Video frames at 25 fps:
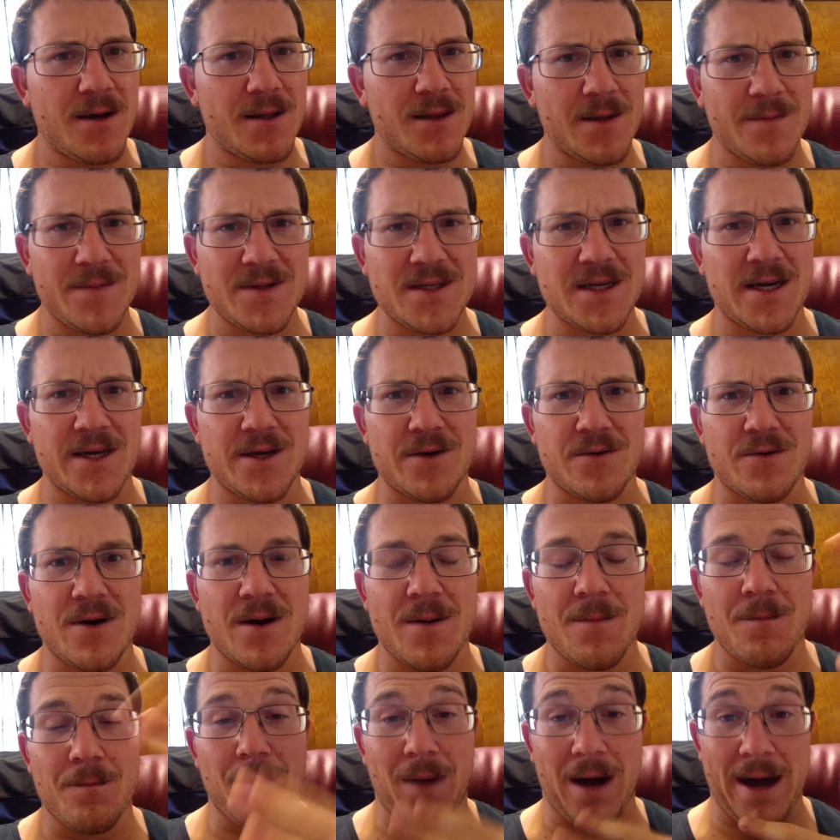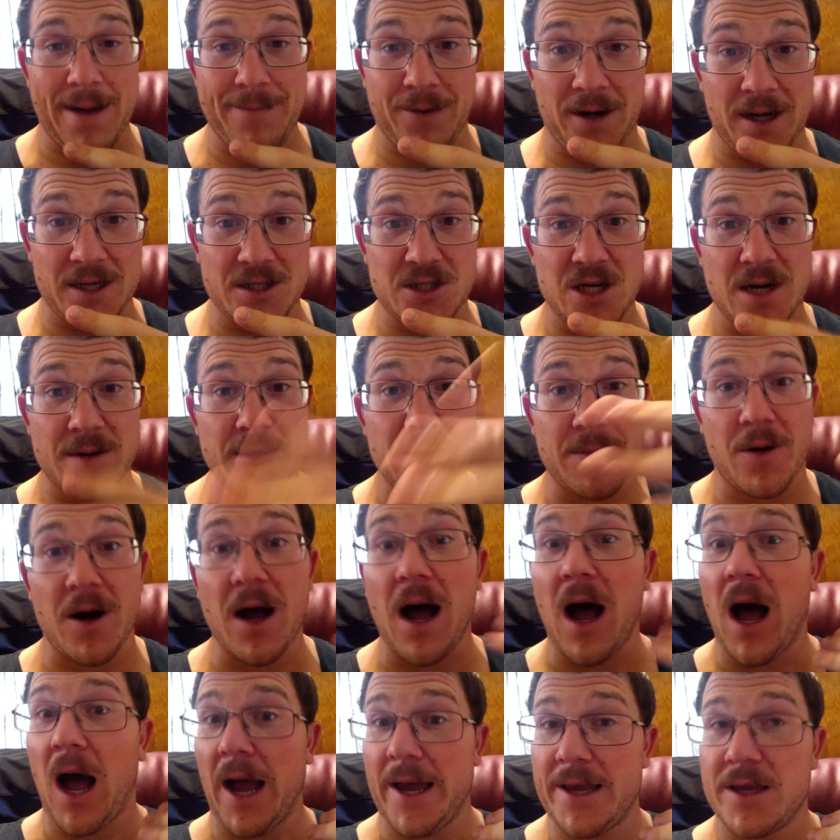Let me tell you, my pawn shop, the pawn
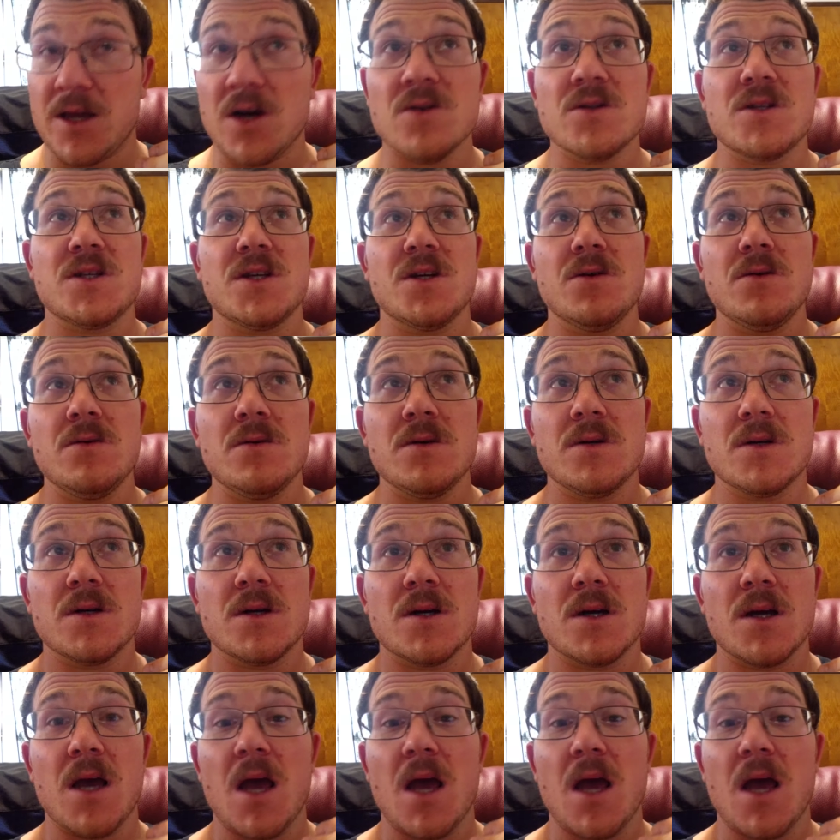I go to,